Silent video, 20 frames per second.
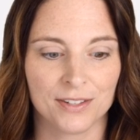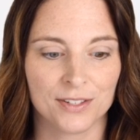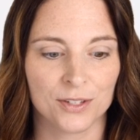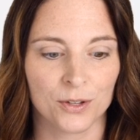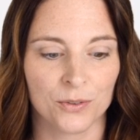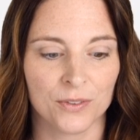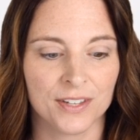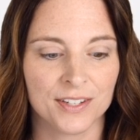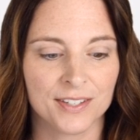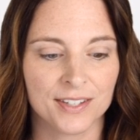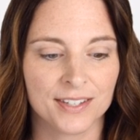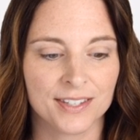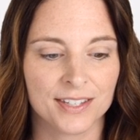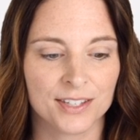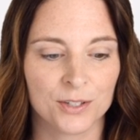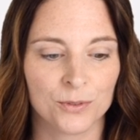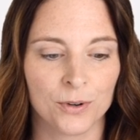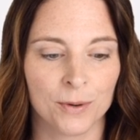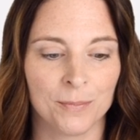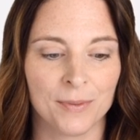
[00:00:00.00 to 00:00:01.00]
So this is
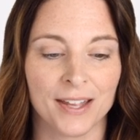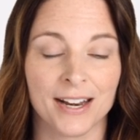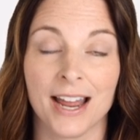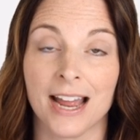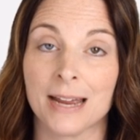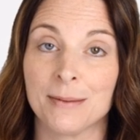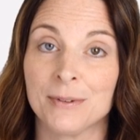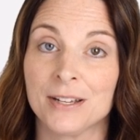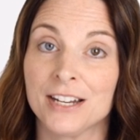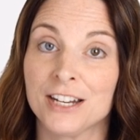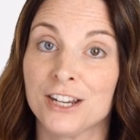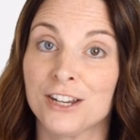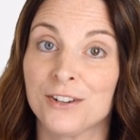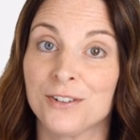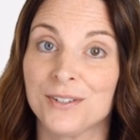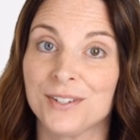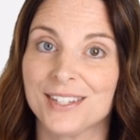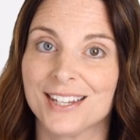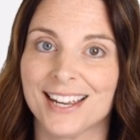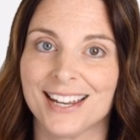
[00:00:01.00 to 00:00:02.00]
the script that I'm going to
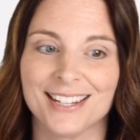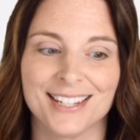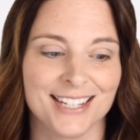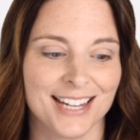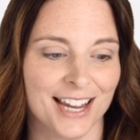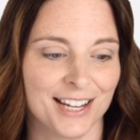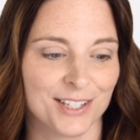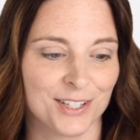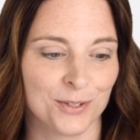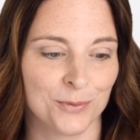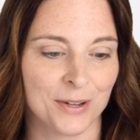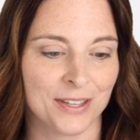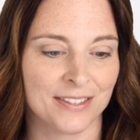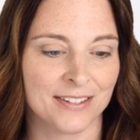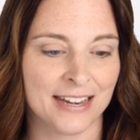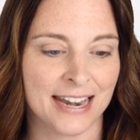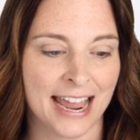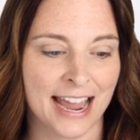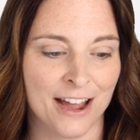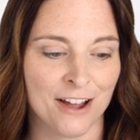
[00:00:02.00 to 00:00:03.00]
use and test
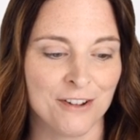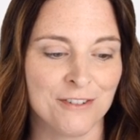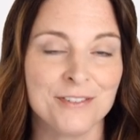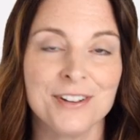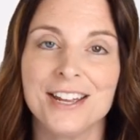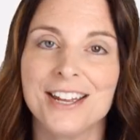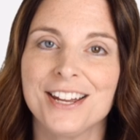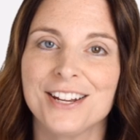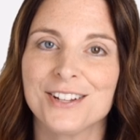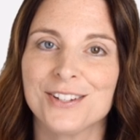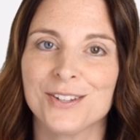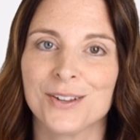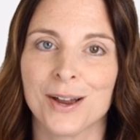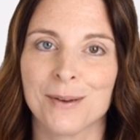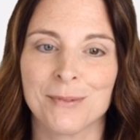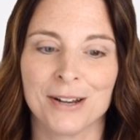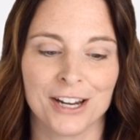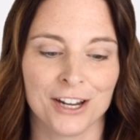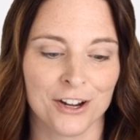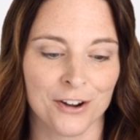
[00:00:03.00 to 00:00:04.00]
with now. So
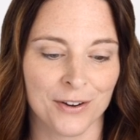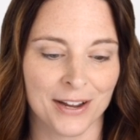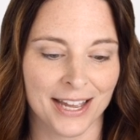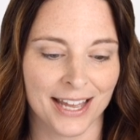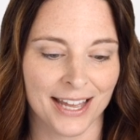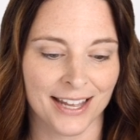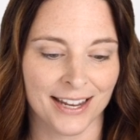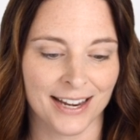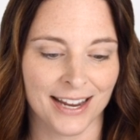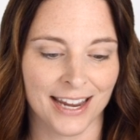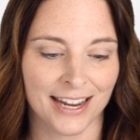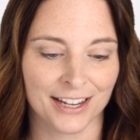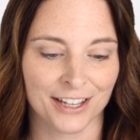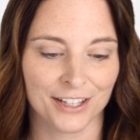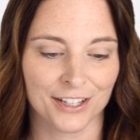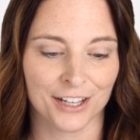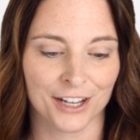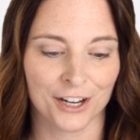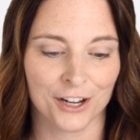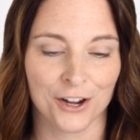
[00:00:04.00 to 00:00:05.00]
I'm going to go ahead and
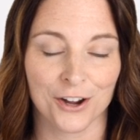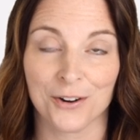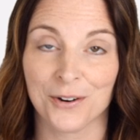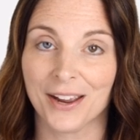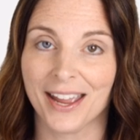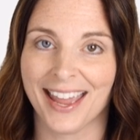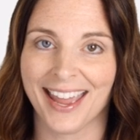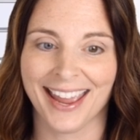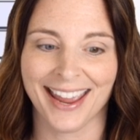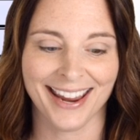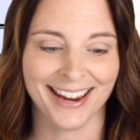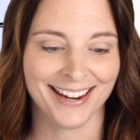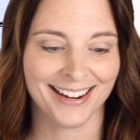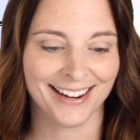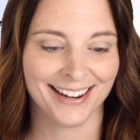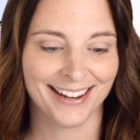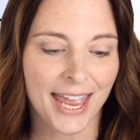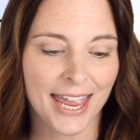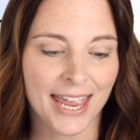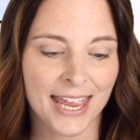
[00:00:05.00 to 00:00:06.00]
click OK,
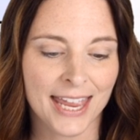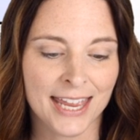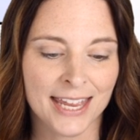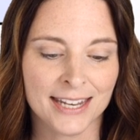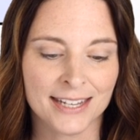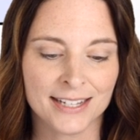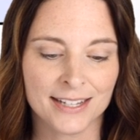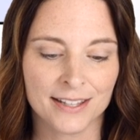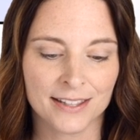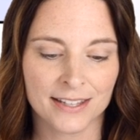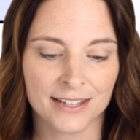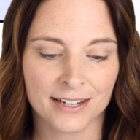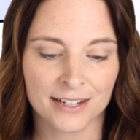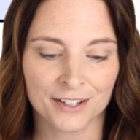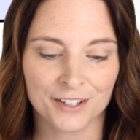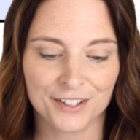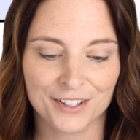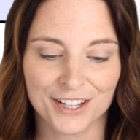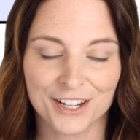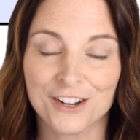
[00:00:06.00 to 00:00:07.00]
and then
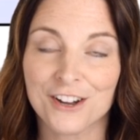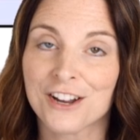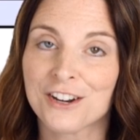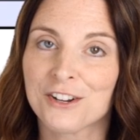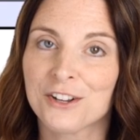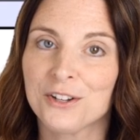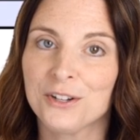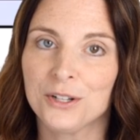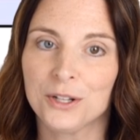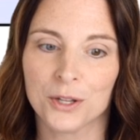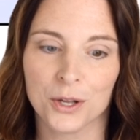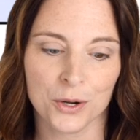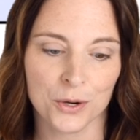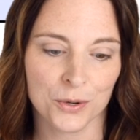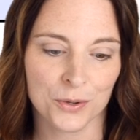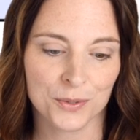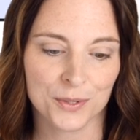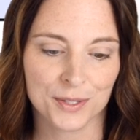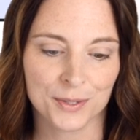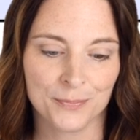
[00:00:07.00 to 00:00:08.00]
click on
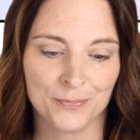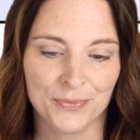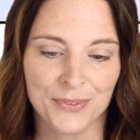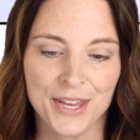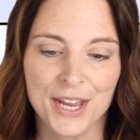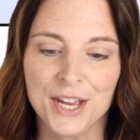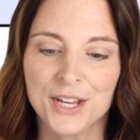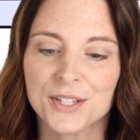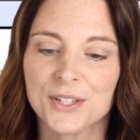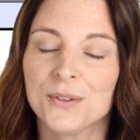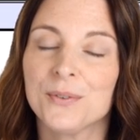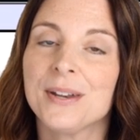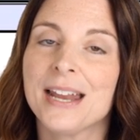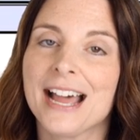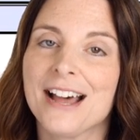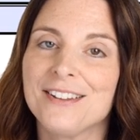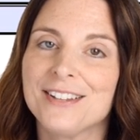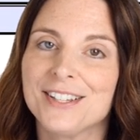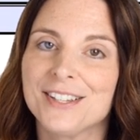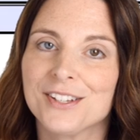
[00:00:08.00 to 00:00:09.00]
Close. So
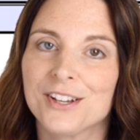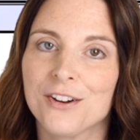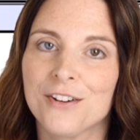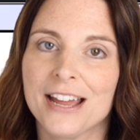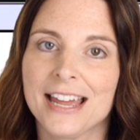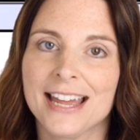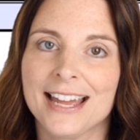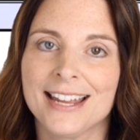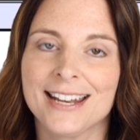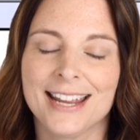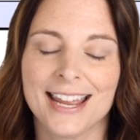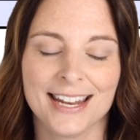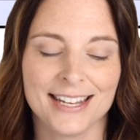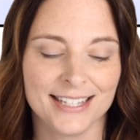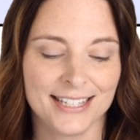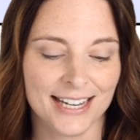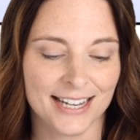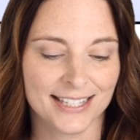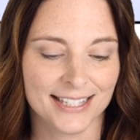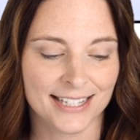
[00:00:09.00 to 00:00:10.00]
now let's go ahead
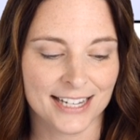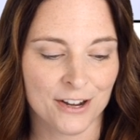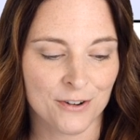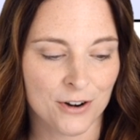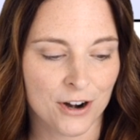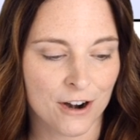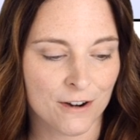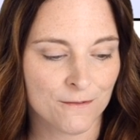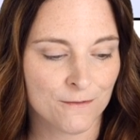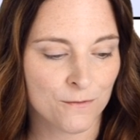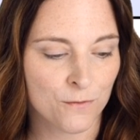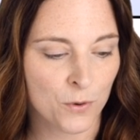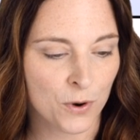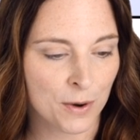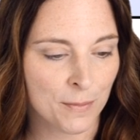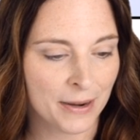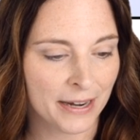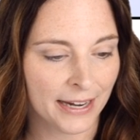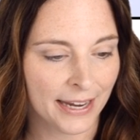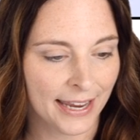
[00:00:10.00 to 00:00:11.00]
and test out our
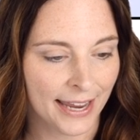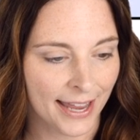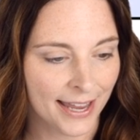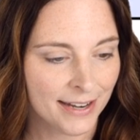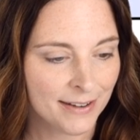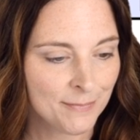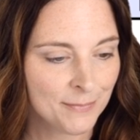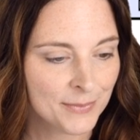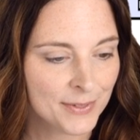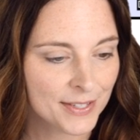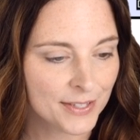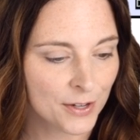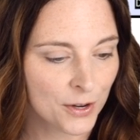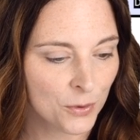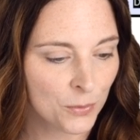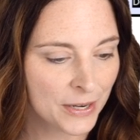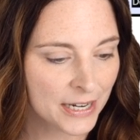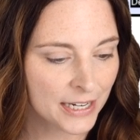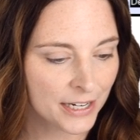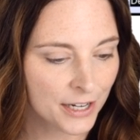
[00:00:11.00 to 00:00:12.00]
form again. So
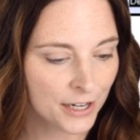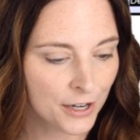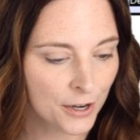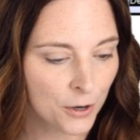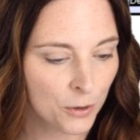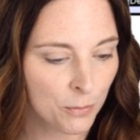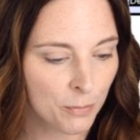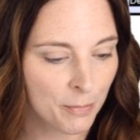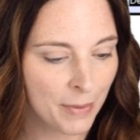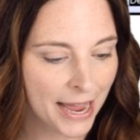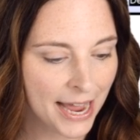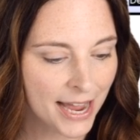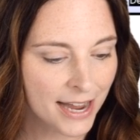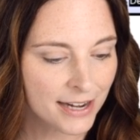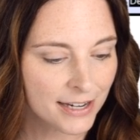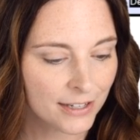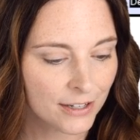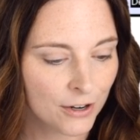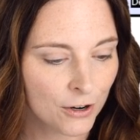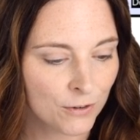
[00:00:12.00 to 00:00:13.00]
we can go
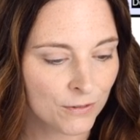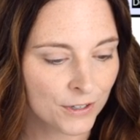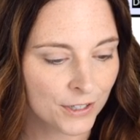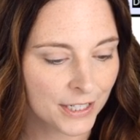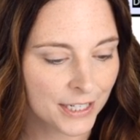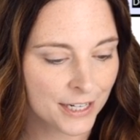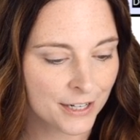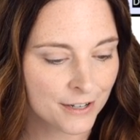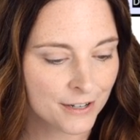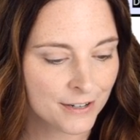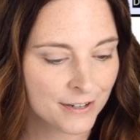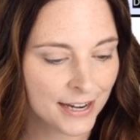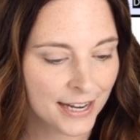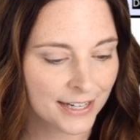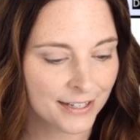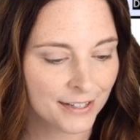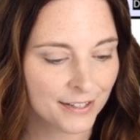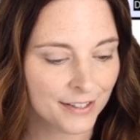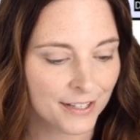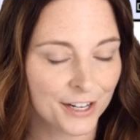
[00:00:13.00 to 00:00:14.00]
back over here
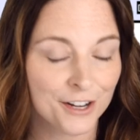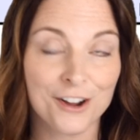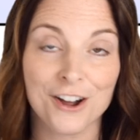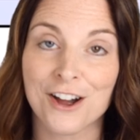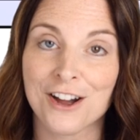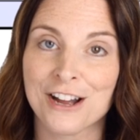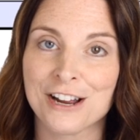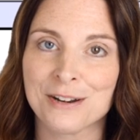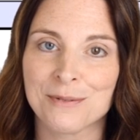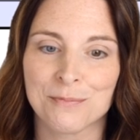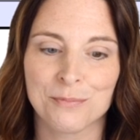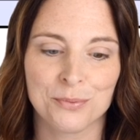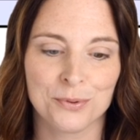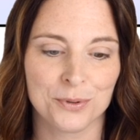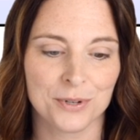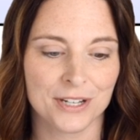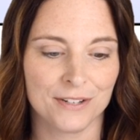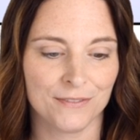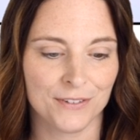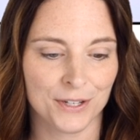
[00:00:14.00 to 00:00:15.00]
and click on
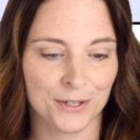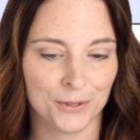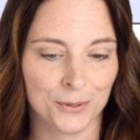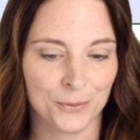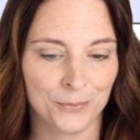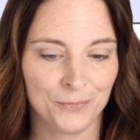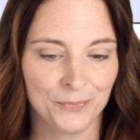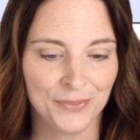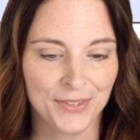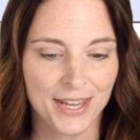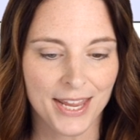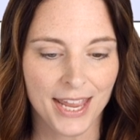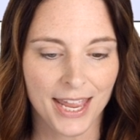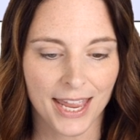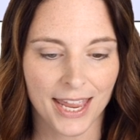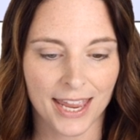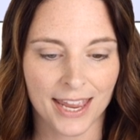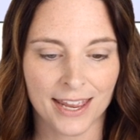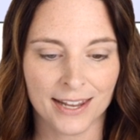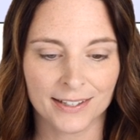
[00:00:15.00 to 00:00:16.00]
Preview.
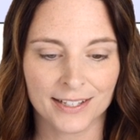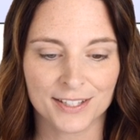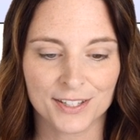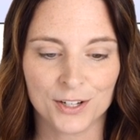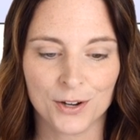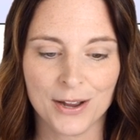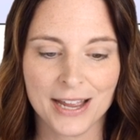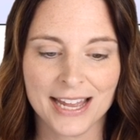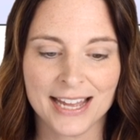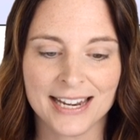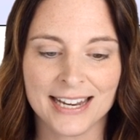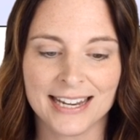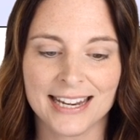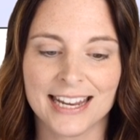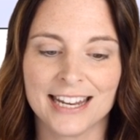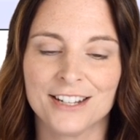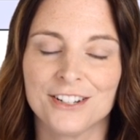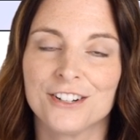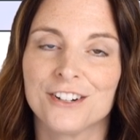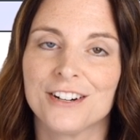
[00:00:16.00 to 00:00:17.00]
And let's go ahead and
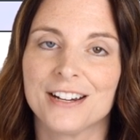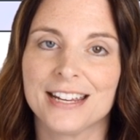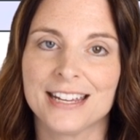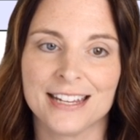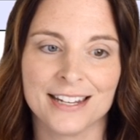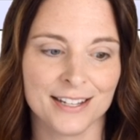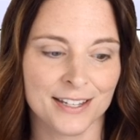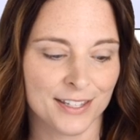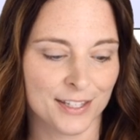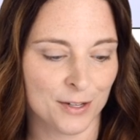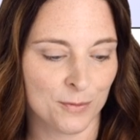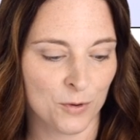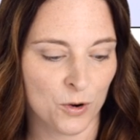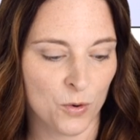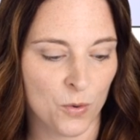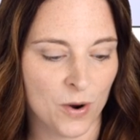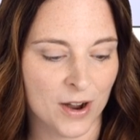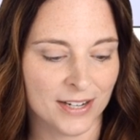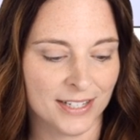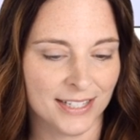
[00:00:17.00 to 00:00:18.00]
enter in some
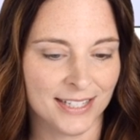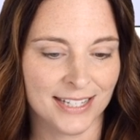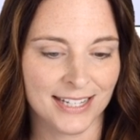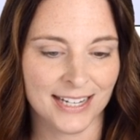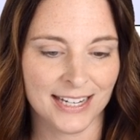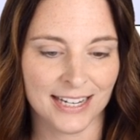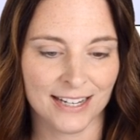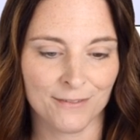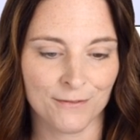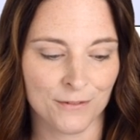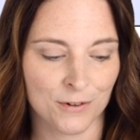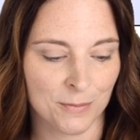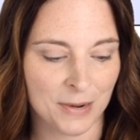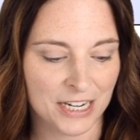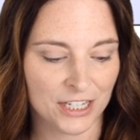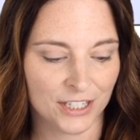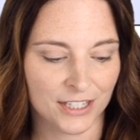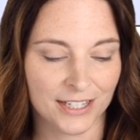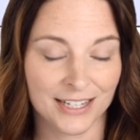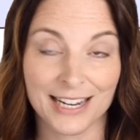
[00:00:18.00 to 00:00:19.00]
quantity
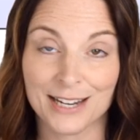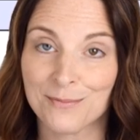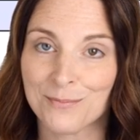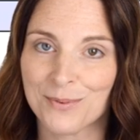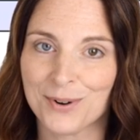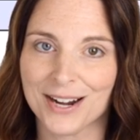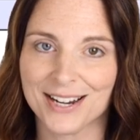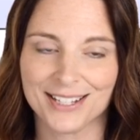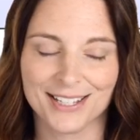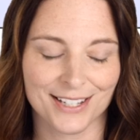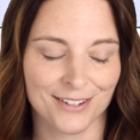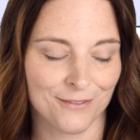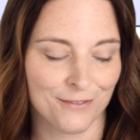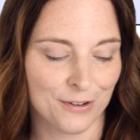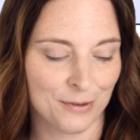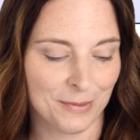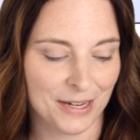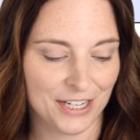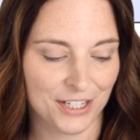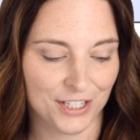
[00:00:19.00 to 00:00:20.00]
information and price
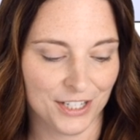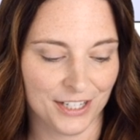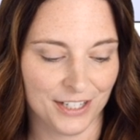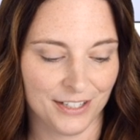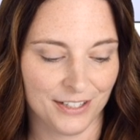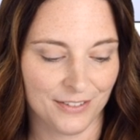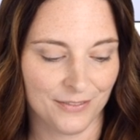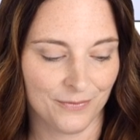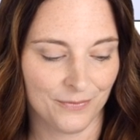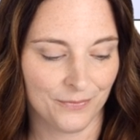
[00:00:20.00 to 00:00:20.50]
information.